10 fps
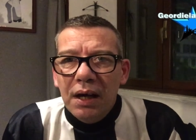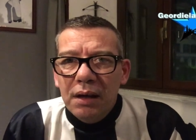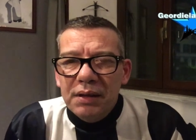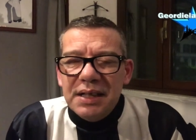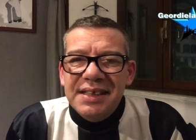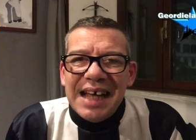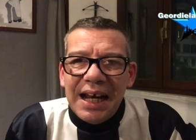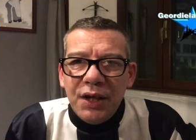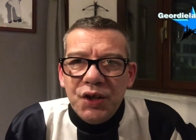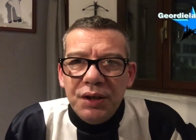
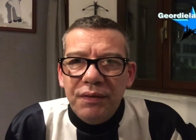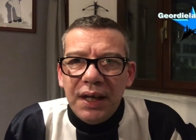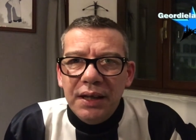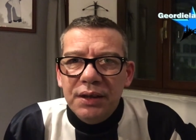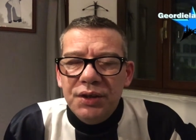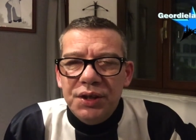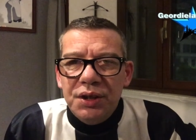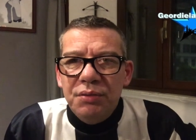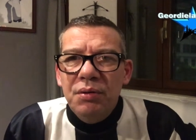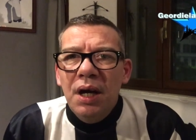Intelligent thing to
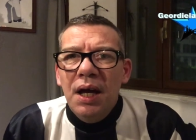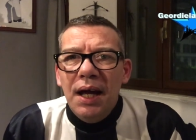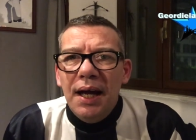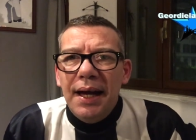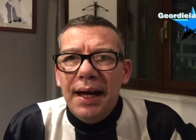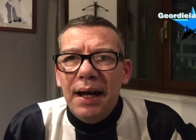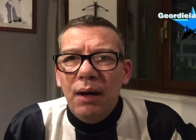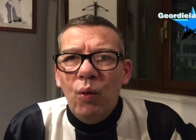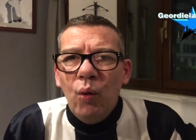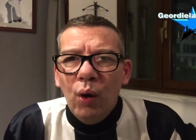do.
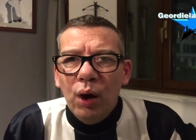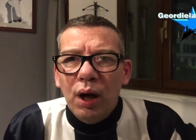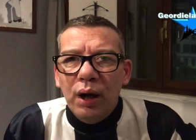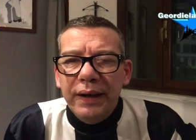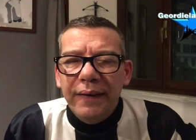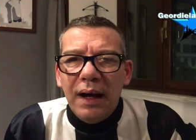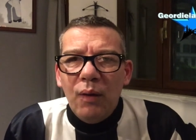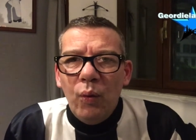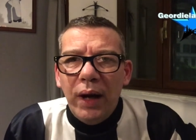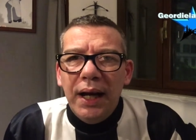Hold on to
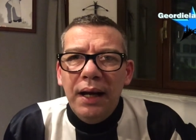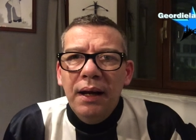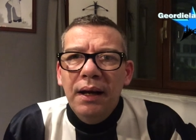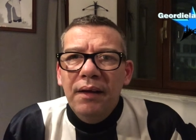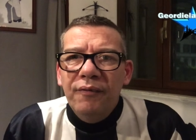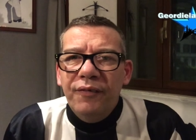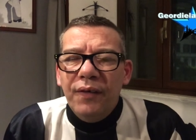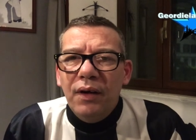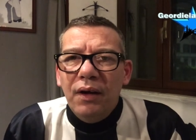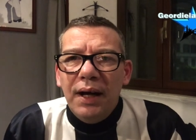that win
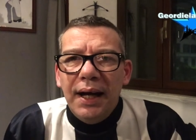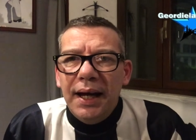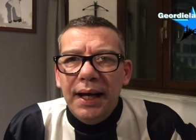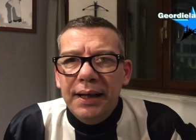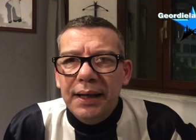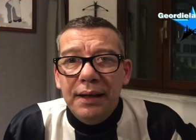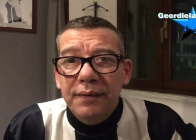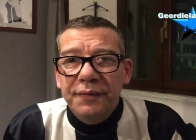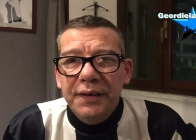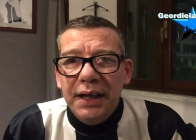for you know,
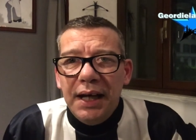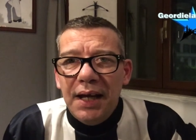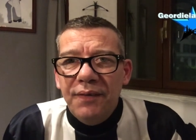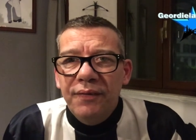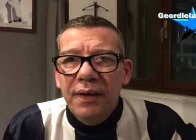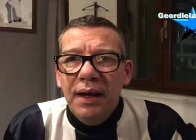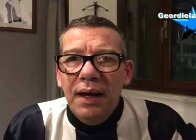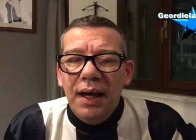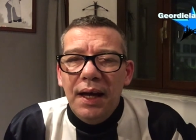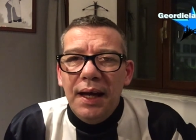for your life.
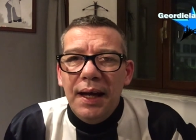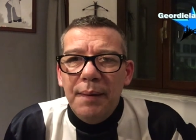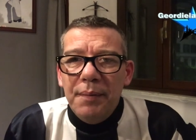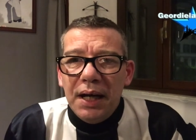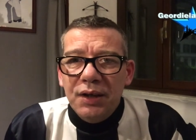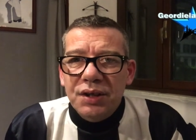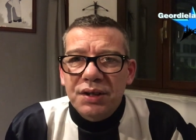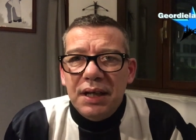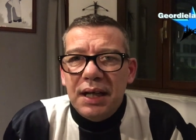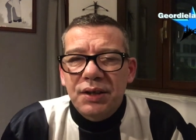I
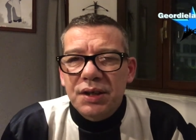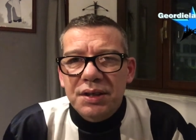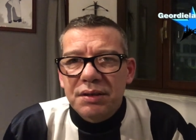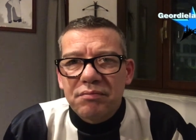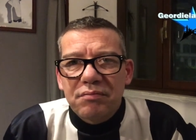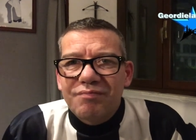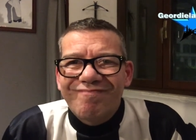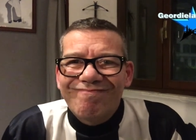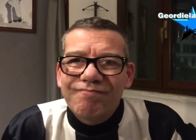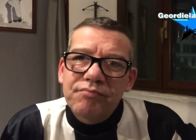just
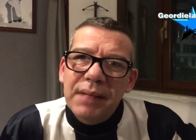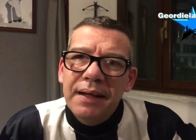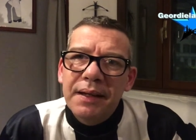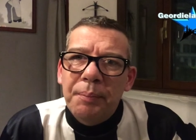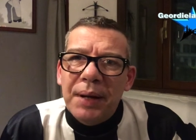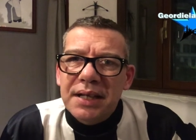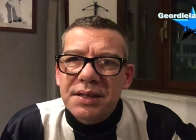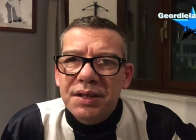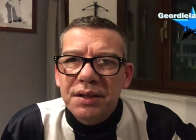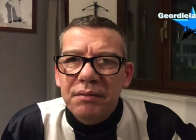in the
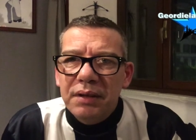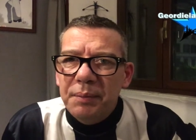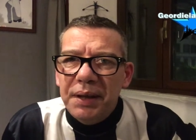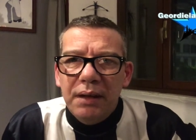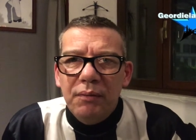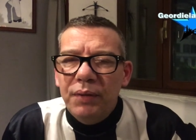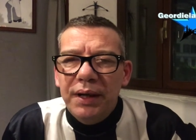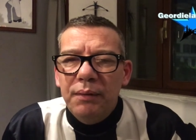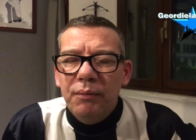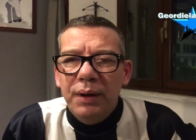past, you know what I mean,
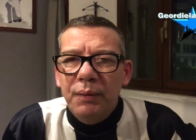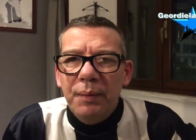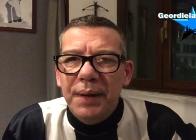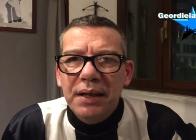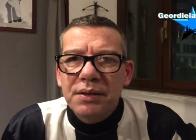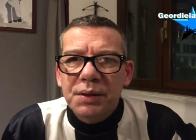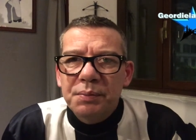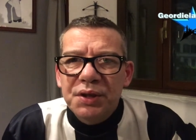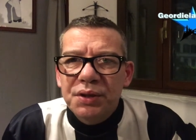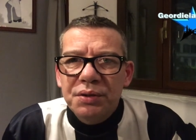we were making
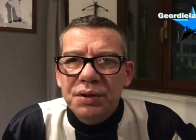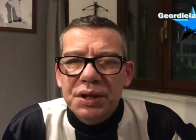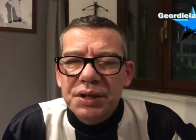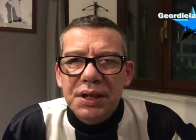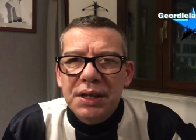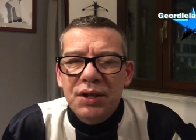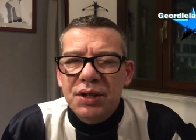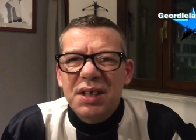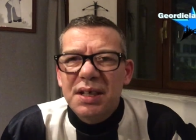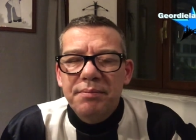substitutions and they
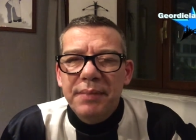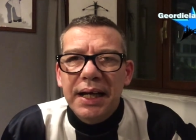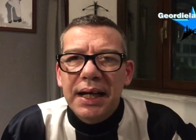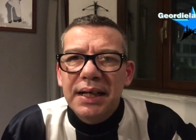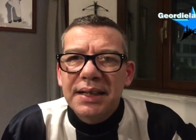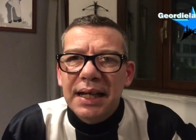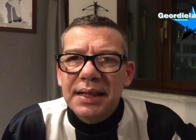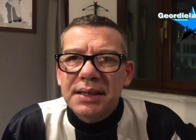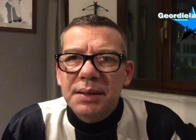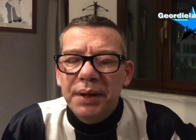just didn't make any
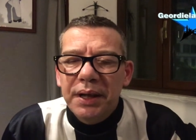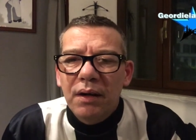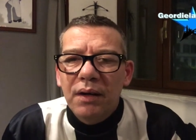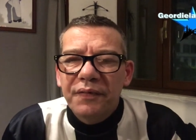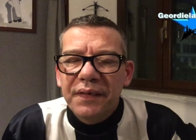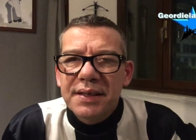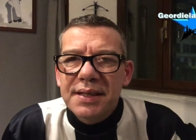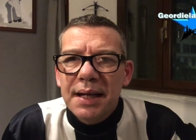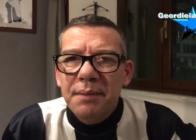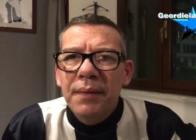sense to me half of the
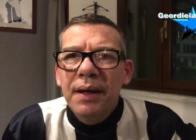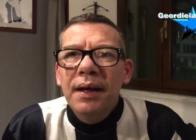time.